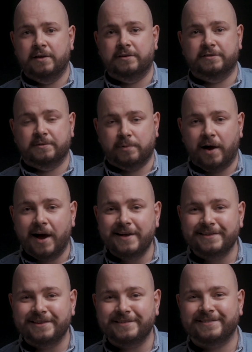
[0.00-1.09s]
to
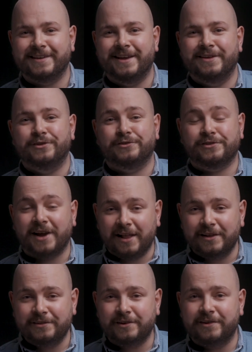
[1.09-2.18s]
surprise us, to
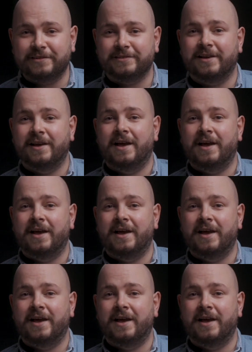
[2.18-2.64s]
challenge us,